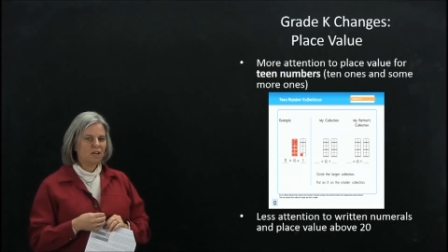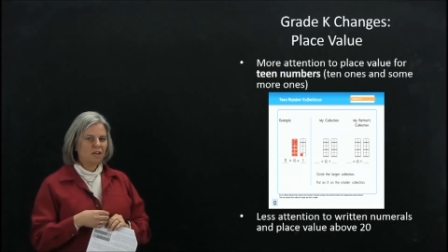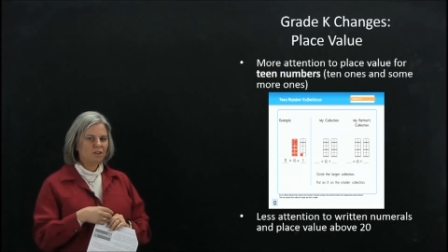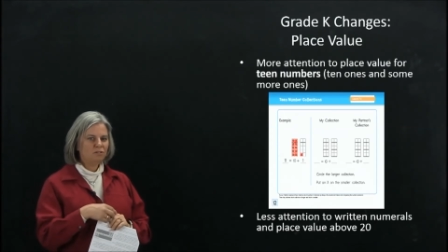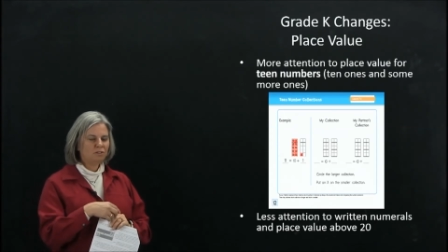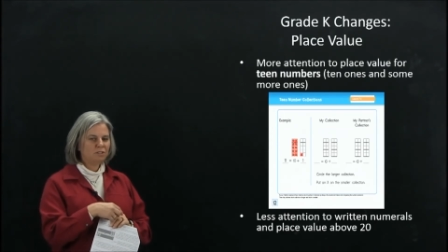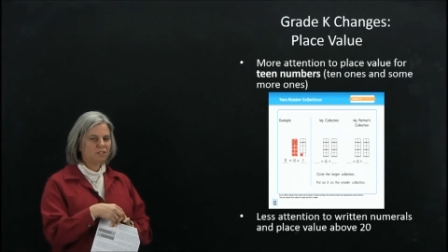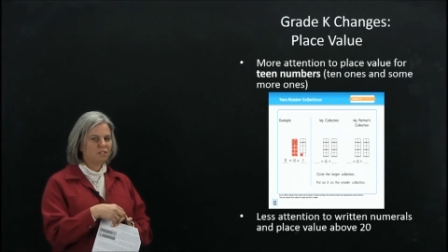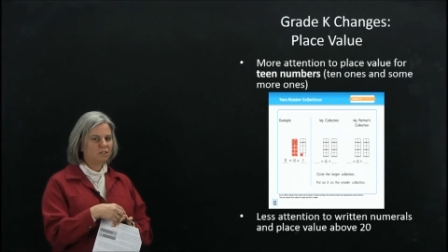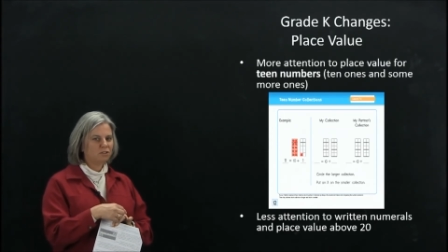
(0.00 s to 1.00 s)
And you can
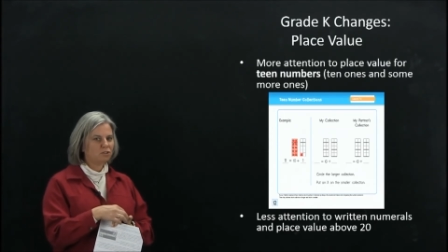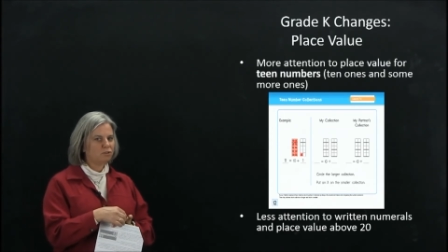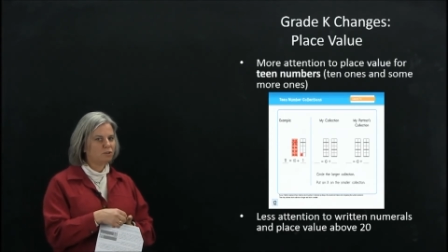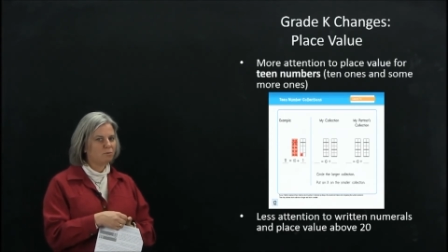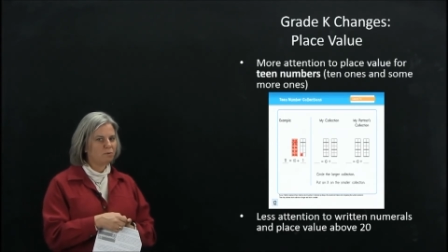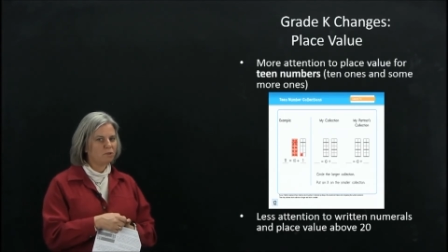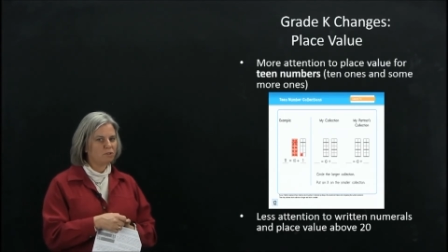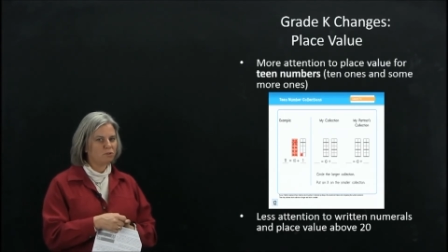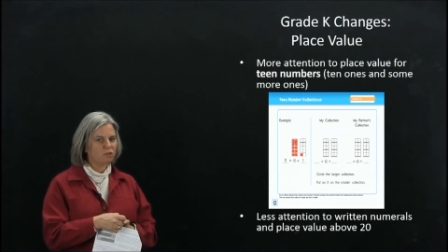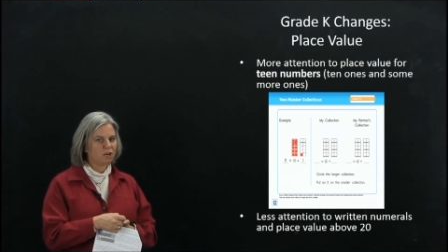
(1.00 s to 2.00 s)
see here too that when we
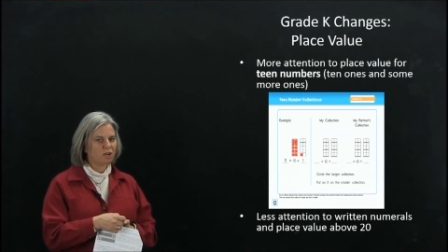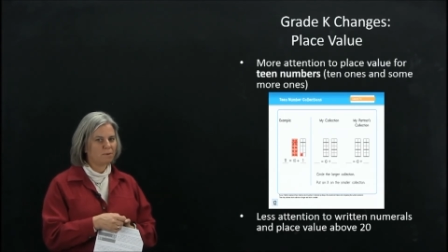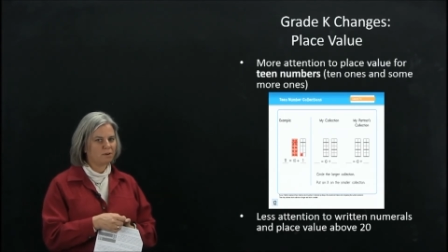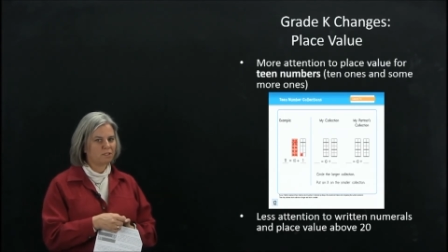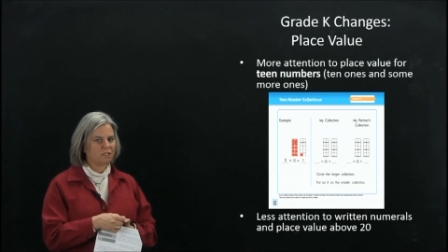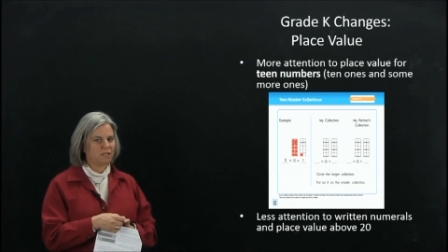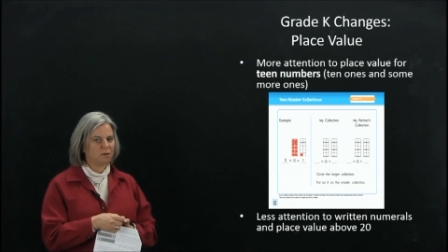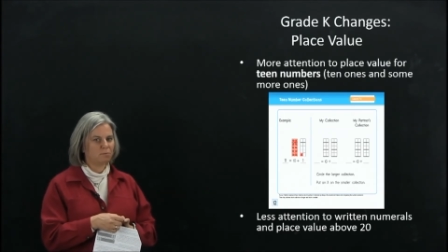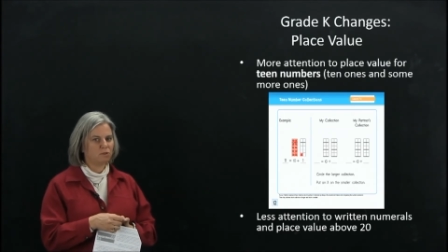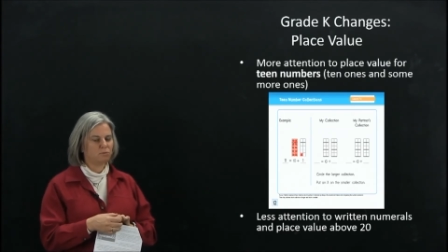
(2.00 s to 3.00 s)
do talk about teen
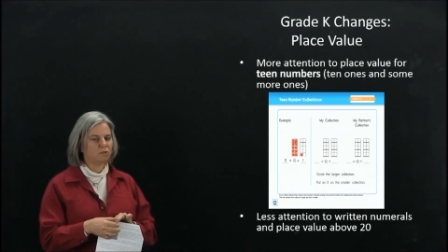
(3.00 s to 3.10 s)
numbers,